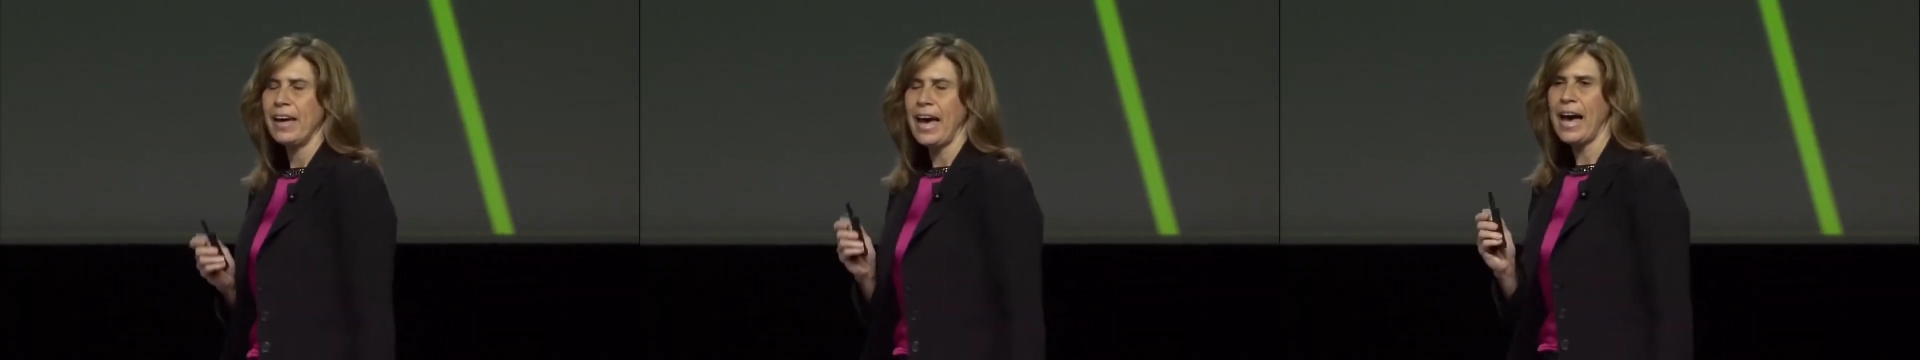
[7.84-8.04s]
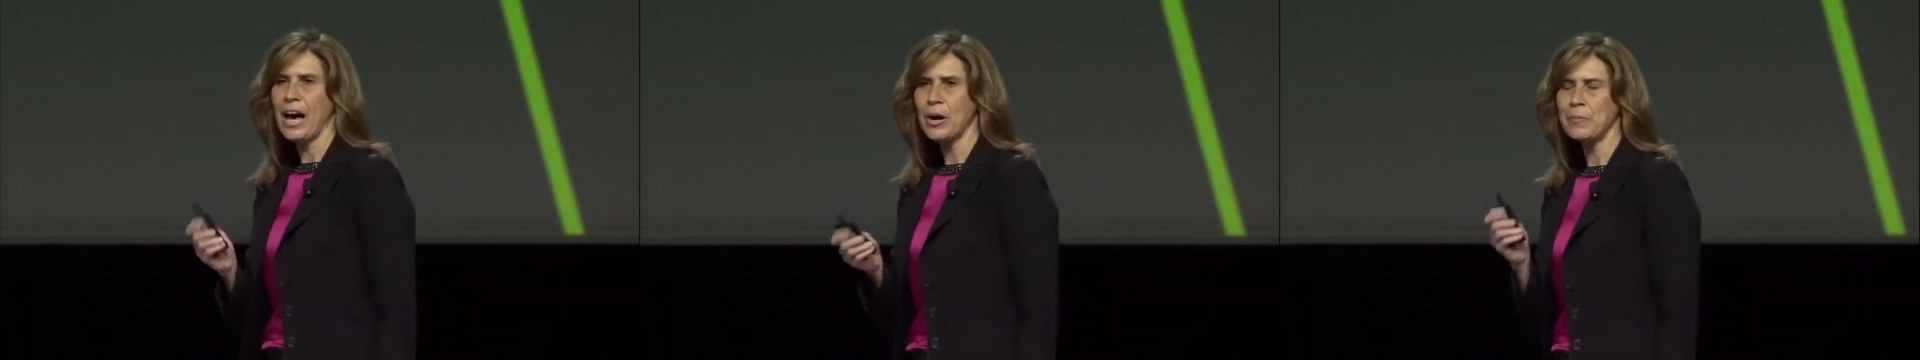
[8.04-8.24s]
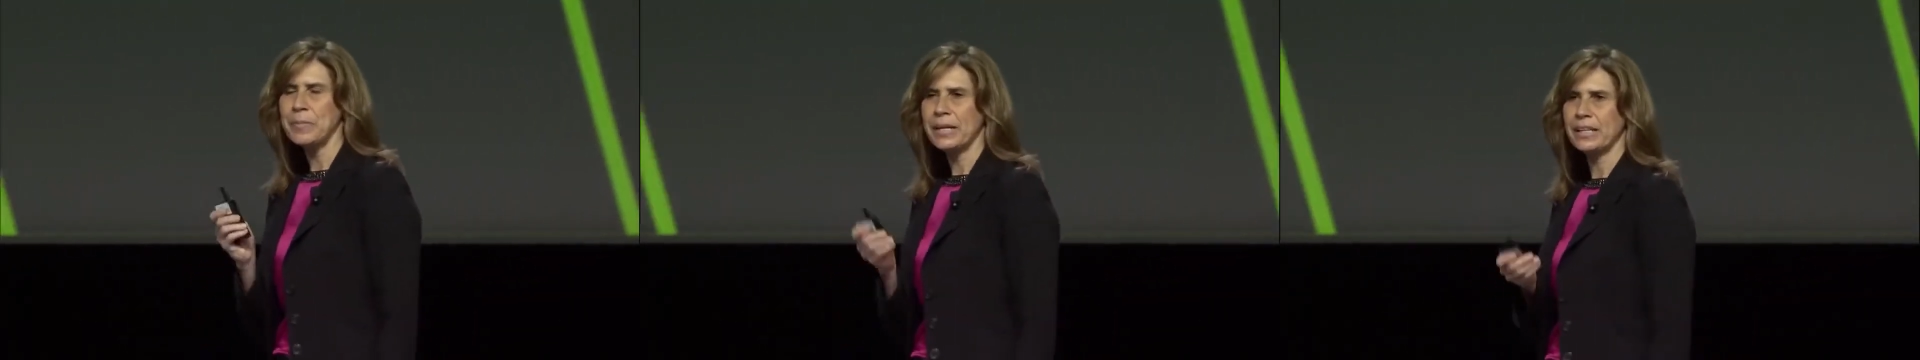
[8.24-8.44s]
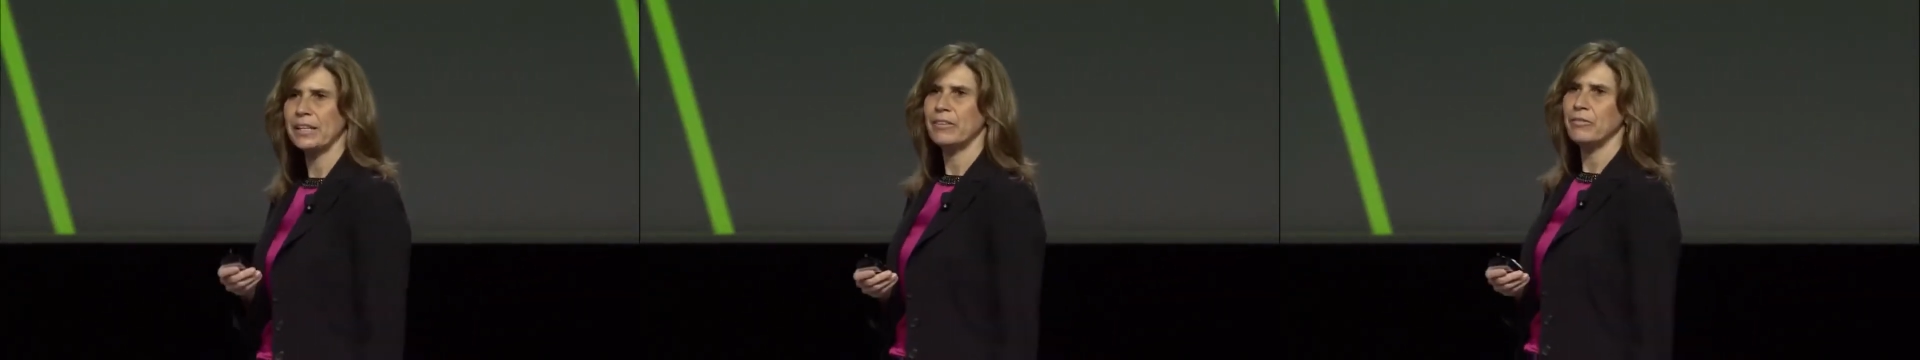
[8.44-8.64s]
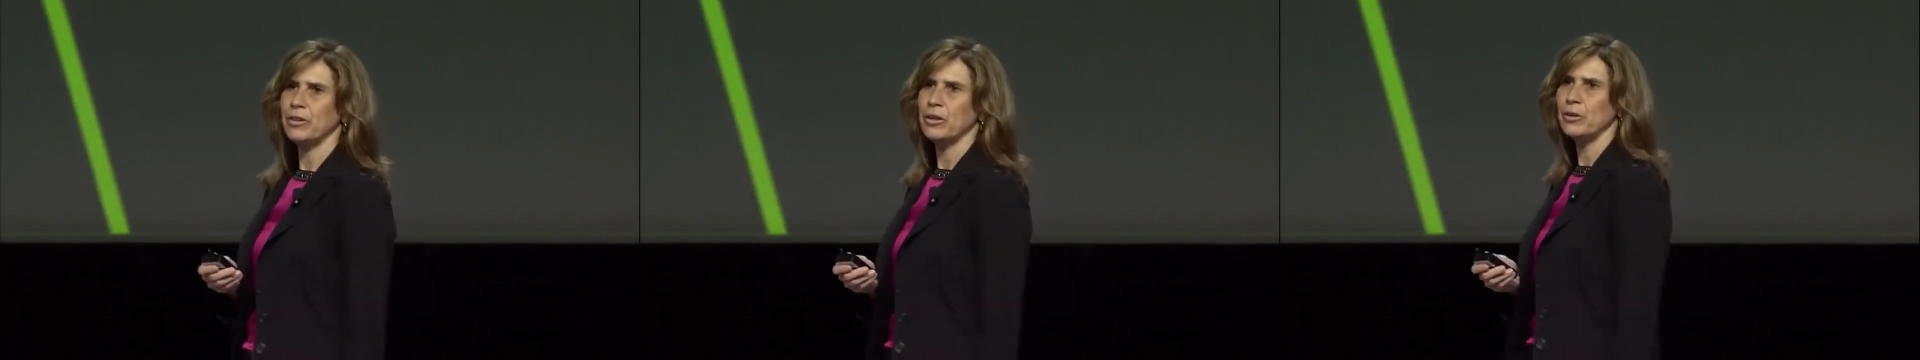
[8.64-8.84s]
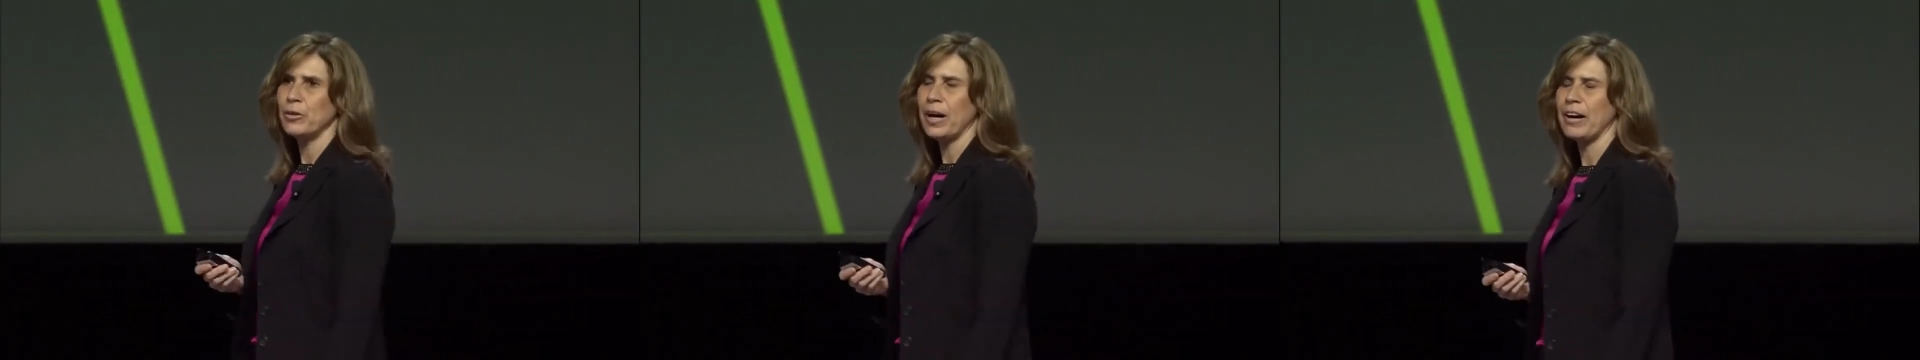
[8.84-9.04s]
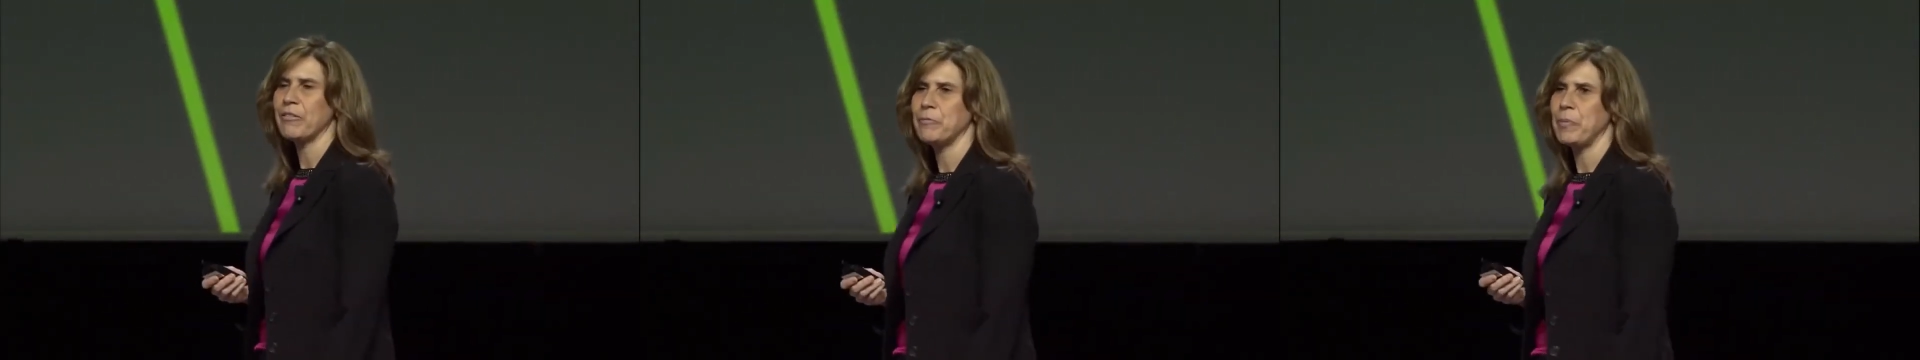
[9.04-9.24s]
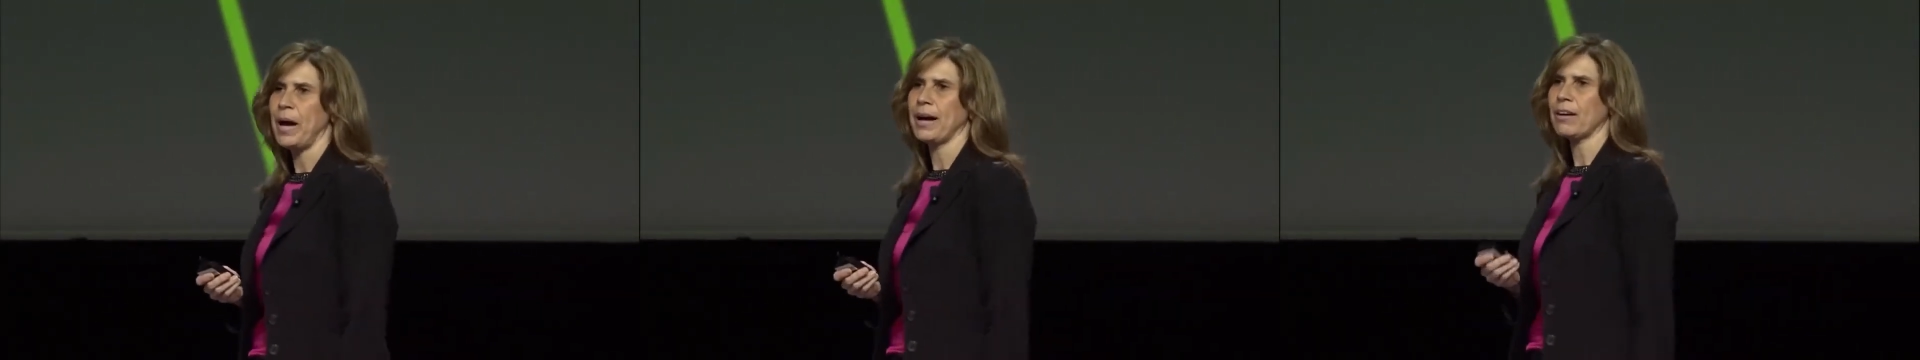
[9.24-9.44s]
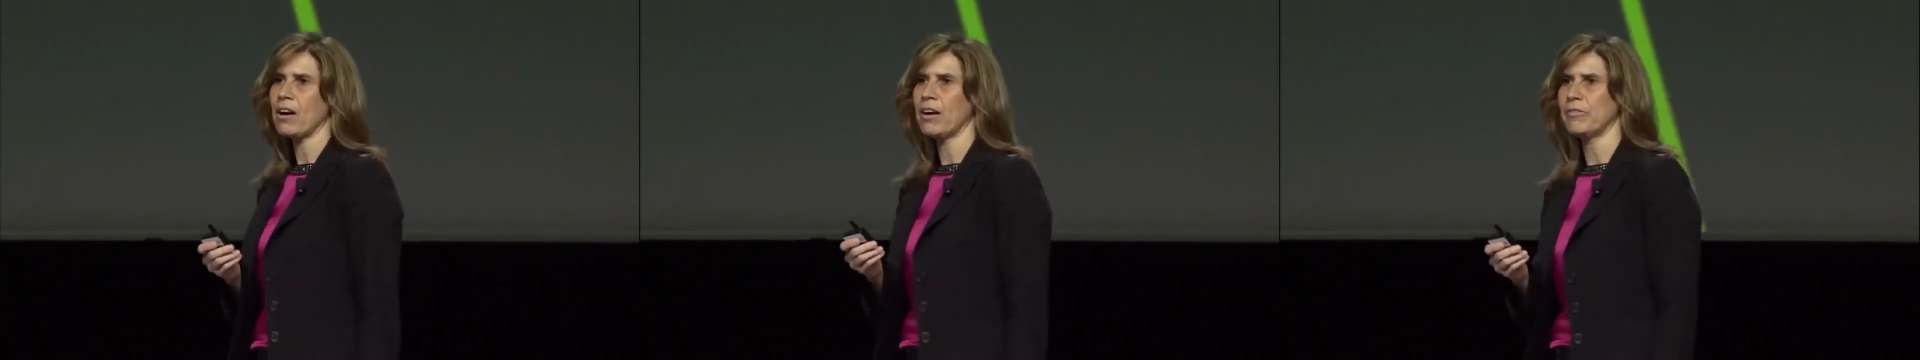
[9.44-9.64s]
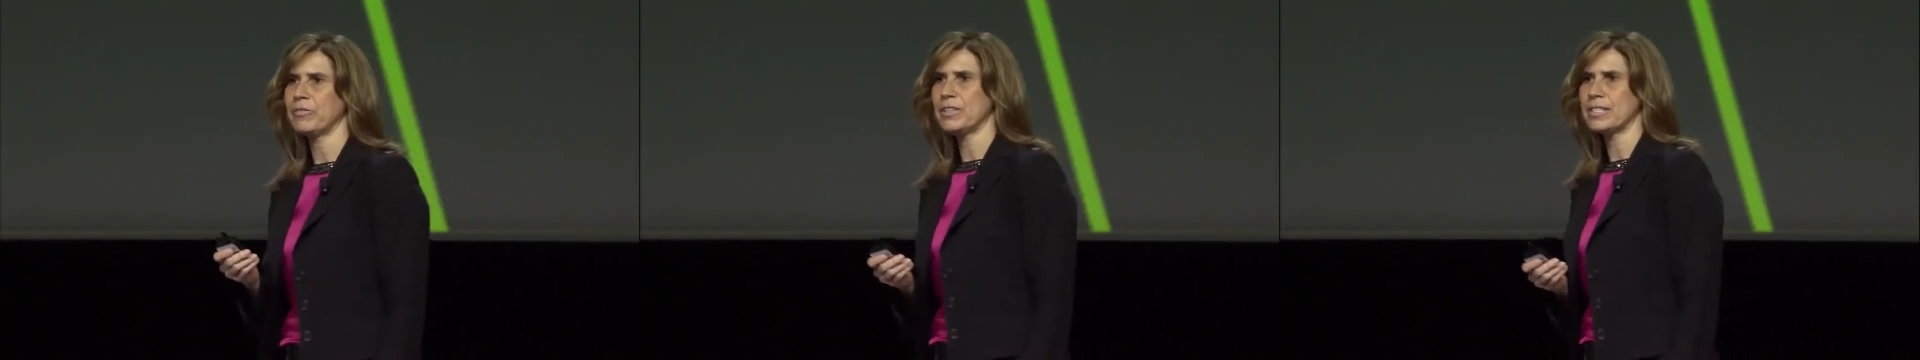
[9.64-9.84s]
How many of you have back
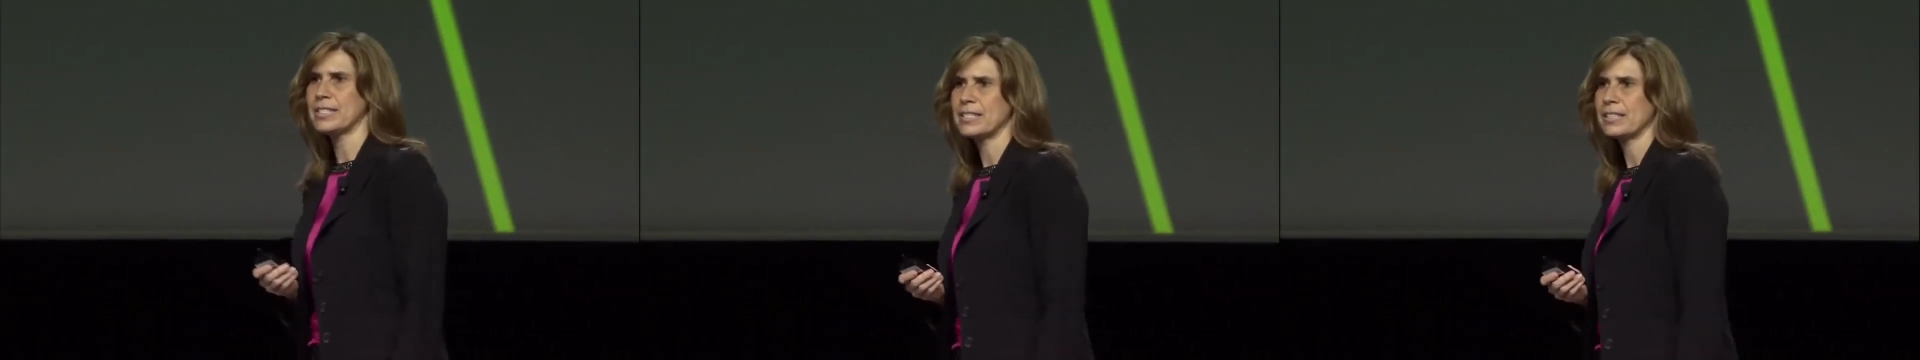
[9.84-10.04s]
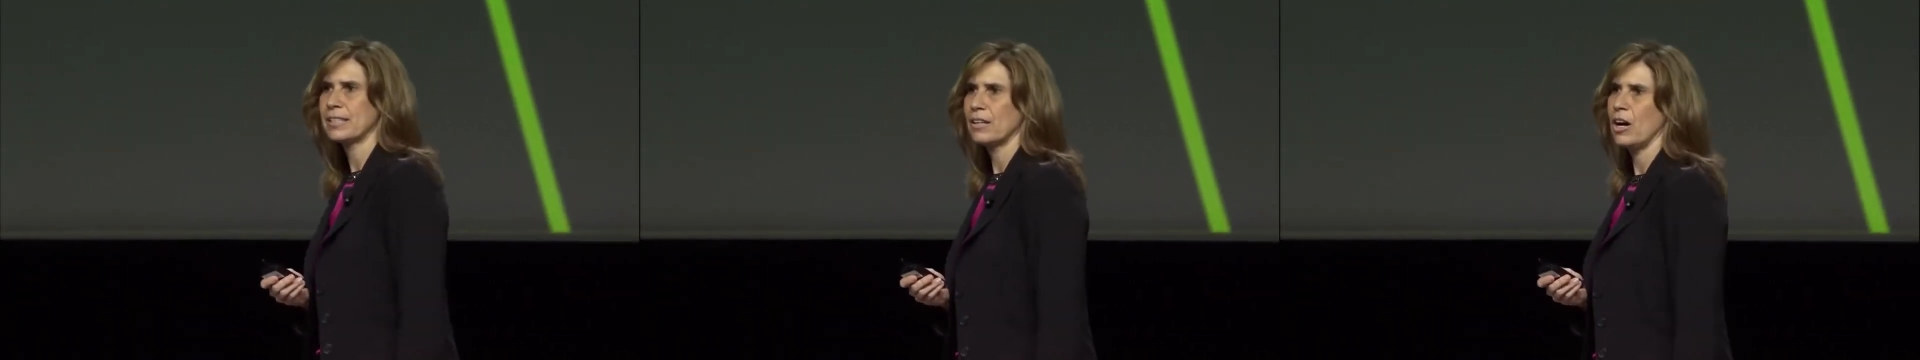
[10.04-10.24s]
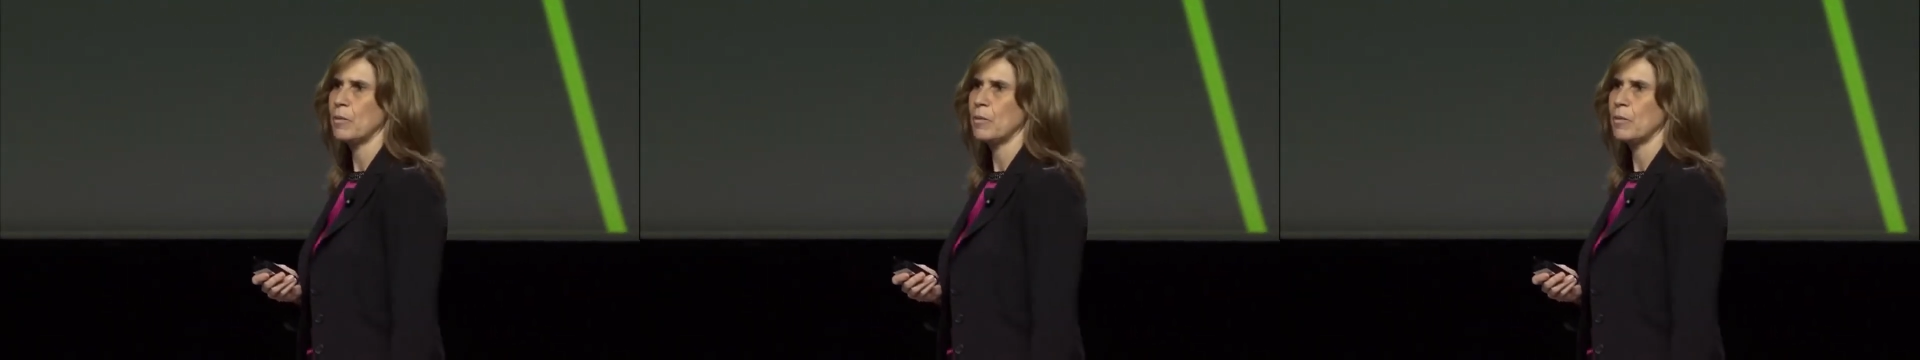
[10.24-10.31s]
office